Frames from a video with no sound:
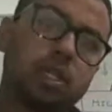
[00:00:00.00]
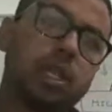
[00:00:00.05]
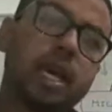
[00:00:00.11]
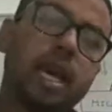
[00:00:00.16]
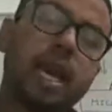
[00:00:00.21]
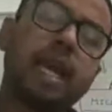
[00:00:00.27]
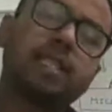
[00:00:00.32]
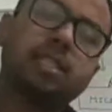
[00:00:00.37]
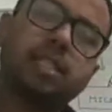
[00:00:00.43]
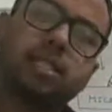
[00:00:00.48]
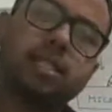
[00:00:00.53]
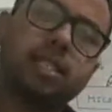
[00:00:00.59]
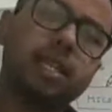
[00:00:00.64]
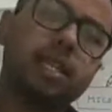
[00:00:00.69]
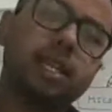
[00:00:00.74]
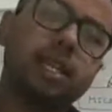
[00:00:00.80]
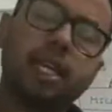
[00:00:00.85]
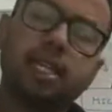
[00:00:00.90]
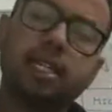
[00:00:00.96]
The S
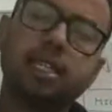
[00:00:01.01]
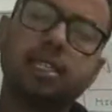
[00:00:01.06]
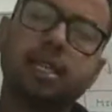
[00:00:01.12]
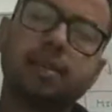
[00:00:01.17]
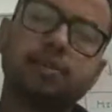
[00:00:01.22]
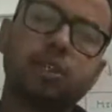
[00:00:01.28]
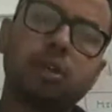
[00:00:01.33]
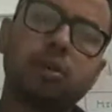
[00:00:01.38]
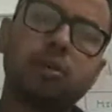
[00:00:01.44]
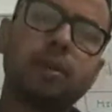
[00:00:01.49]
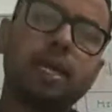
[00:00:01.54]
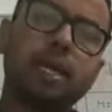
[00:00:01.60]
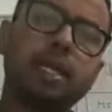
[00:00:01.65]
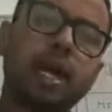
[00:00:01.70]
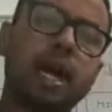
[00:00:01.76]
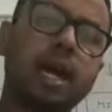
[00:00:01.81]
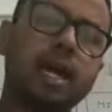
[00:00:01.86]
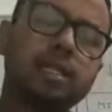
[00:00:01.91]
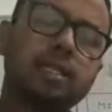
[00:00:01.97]
stain DNA is absorbed by
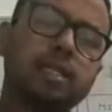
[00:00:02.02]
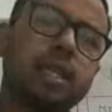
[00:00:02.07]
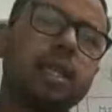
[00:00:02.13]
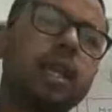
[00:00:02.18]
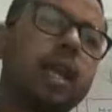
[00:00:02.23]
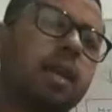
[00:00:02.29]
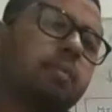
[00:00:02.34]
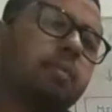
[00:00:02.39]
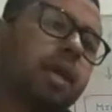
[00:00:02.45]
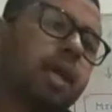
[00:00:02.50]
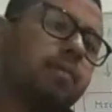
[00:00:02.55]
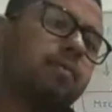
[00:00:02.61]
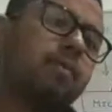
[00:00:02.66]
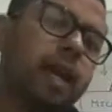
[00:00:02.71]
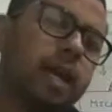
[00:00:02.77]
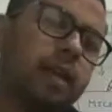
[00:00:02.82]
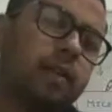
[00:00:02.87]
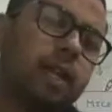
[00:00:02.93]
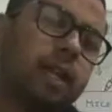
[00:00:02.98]
the R stain and become
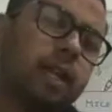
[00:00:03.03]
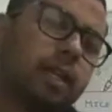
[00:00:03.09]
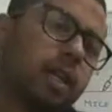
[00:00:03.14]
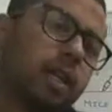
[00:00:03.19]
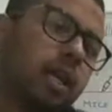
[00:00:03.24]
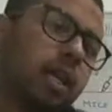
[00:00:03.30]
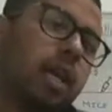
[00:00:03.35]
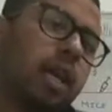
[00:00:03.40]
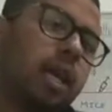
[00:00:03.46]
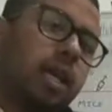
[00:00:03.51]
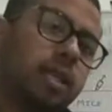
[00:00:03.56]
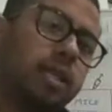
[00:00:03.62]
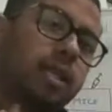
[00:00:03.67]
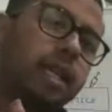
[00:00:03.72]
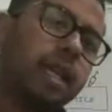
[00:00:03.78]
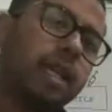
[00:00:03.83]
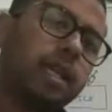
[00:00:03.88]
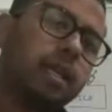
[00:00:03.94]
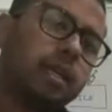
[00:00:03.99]
virulent.
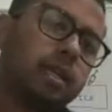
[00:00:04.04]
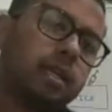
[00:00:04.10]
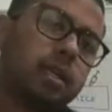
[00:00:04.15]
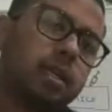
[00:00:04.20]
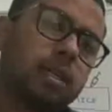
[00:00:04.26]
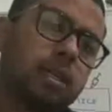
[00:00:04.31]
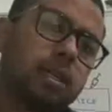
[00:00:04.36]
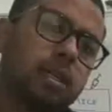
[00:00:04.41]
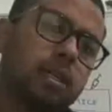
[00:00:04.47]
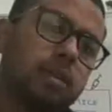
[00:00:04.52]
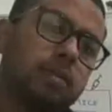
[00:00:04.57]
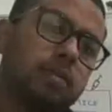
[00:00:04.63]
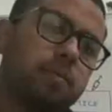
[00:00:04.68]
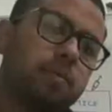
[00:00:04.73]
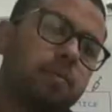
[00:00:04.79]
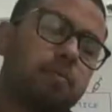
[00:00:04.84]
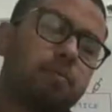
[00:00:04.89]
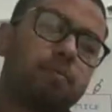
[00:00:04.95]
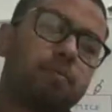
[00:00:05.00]
They
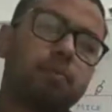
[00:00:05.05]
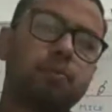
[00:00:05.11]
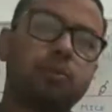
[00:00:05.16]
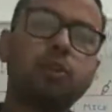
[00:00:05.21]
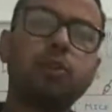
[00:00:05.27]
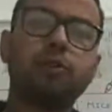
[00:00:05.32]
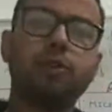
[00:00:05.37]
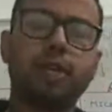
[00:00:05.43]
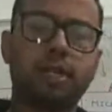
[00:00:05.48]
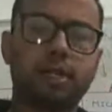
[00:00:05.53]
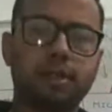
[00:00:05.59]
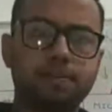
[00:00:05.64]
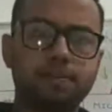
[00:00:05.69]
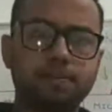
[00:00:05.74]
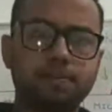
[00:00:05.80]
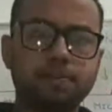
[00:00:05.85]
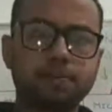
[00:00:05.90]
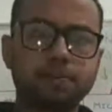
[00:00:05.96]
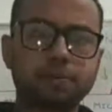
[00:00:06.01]
prove it
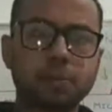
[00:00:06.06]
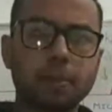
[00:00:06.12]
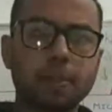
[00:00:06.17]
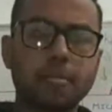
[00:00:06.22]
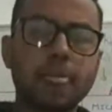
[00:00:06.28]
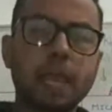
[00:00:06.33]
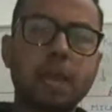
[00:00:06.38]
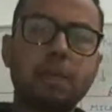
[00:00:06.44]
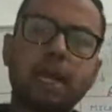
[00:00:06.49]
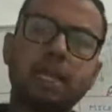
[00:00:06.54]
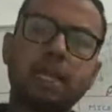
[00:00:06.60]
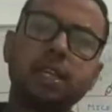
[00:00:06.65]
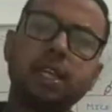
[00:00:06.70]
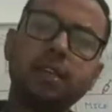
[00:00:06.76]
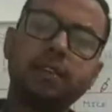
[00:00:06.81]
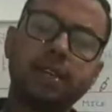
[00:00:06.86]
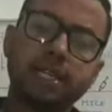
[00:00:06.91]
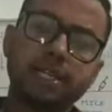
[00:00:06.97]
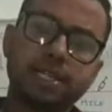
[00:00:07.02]
by
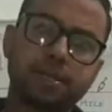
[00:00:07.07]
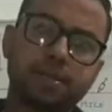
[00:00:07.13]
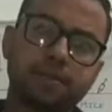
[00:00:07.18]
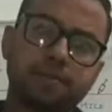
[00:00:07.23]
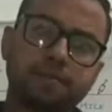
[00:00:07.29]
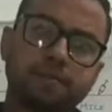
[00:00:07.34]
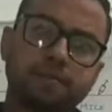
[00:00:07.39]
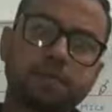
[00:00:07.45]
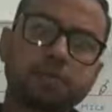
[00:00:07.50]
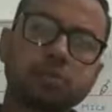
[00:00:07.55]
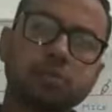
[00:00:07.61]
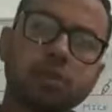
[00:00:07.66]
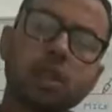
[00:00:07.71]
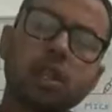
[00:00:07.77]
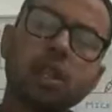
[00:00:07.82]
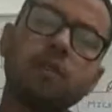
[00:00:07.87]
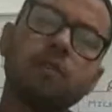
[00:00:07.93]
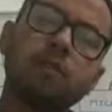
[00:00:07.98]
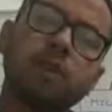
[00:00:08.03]
3 ways.
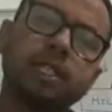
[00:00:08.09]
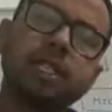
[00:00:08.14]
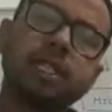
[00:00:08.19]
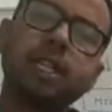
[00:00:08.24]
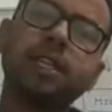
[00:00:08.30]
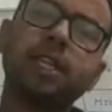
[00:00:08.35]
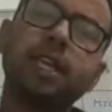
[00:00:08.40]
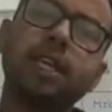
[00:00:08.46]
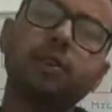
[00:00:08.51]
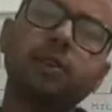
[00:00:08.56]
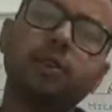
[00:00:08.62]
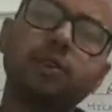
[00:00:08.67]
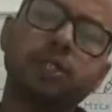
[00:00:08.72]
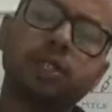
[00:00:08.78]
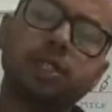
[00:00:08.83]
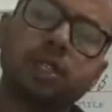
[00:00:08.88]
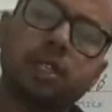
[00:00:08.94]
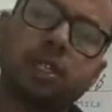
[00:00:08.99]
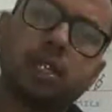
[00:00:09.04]
Firstly, they
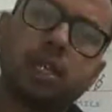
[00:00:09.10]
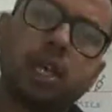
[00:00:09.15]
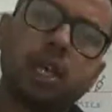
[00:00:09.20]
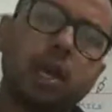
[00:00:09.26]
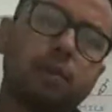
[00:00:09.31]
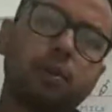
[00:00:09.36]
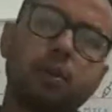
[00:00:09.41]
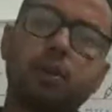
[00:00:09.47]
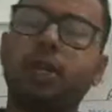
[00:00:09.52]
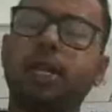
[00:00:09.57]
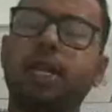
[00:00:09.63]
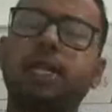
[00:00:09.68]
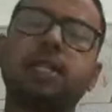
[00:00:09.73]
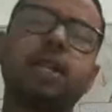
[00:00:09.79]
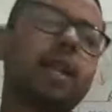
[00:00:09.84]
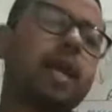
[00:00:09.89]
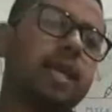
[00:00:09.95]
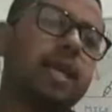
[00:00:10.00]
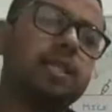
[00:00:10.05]
use
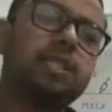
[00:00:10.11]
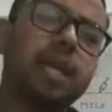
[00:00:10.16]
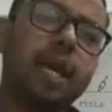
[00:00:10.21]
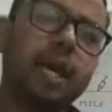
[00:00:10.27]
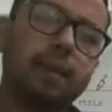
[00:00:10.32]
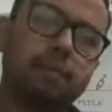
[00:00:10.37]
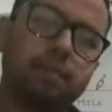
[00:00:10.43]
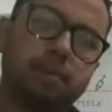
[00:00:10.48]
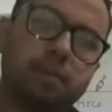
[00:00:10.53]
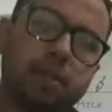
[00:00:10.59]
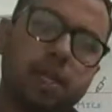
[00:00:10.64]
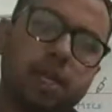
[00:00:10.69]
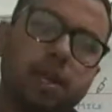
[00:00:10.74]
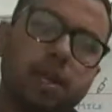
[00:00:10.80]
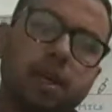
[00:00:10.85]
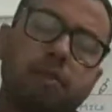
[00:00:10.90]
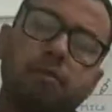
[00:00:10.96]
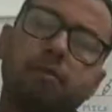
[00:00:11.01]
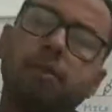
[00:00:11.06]
protease and enzyme
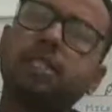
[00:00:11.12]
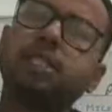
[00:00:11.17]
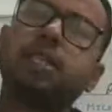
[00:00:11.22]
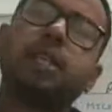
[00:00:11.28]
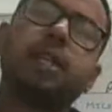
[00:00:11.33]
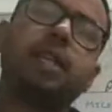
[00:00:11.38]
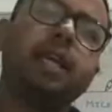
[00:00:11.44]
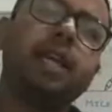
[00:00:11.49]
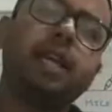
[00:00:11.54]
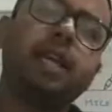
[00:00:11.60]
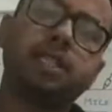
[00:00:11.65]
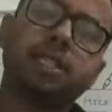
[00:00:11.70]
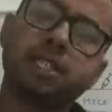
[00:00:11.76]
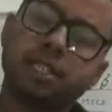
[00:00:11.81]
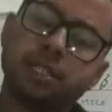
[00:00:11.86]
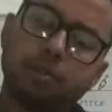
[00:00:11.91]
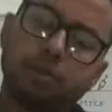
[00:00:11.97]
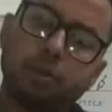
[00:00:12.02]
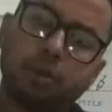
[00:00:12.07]
which
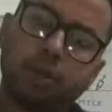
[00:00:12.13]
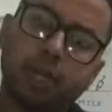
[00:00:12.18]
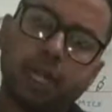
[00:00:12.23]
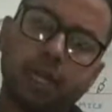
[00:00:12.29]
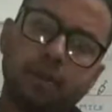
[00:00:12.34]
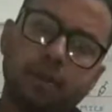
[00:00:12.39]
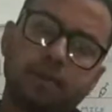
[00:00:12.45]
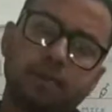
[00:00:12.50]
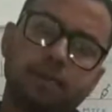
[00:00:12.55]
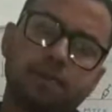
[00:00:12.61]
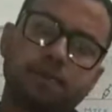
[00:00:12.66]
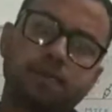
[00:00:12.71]
denatures the protein.